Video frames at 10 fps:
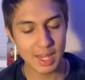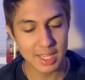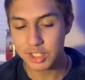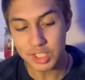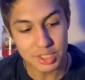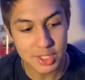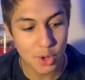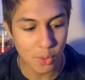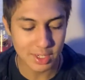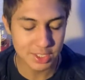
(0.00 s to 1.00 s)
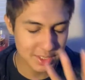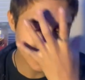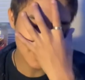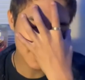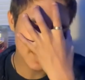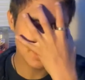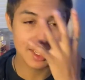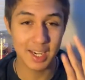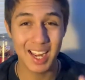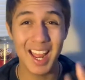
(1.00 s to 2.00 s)
She's gorgeous. She's so
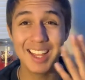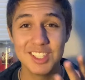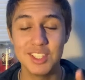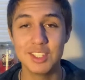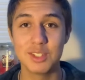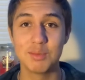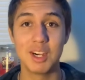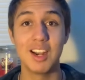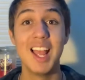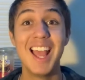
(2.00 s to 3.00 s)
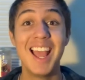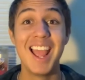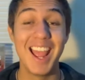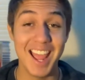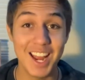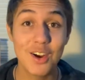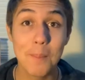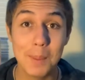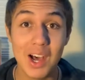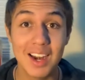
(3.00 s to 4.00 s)
stunning, and she's so smart. And her
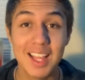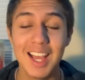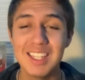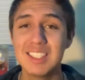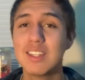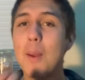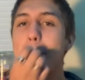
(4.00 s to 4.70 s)
podcast,